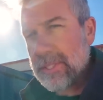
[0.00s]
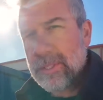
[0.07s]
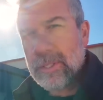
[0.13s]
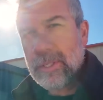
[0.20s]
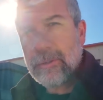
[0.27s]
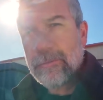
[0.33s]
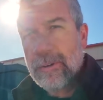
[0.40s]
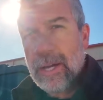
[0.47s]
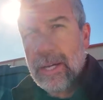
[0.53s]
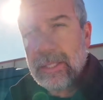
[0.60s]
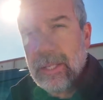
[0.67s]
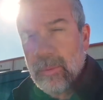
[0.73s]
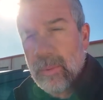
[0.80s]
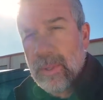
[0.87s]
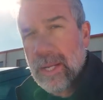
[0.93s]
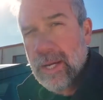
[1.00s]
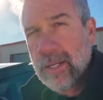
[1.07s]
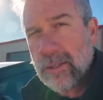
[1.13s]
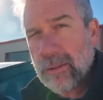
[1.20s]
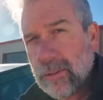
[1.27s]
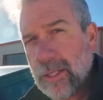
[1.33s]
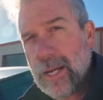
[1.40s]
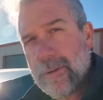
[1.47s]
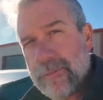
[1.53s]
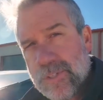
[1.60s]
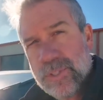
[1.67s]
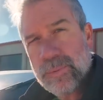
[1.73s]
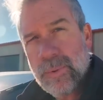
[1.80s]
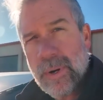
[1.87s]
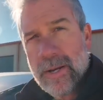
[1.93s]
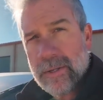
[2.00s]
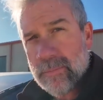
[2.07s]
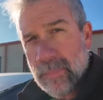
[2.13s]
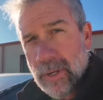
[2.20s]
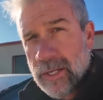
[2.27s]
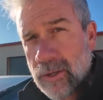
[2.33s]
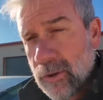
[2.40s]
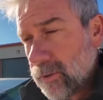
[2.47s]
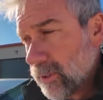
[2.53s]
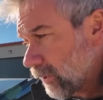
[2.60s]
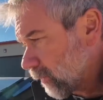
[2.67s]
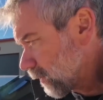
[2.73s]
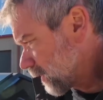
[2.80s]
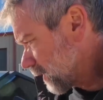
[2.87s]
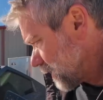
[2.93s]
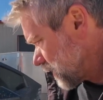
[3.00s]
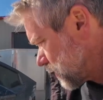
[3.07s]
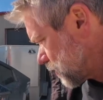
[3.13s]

the fact that we had our lives threatened by owning one of these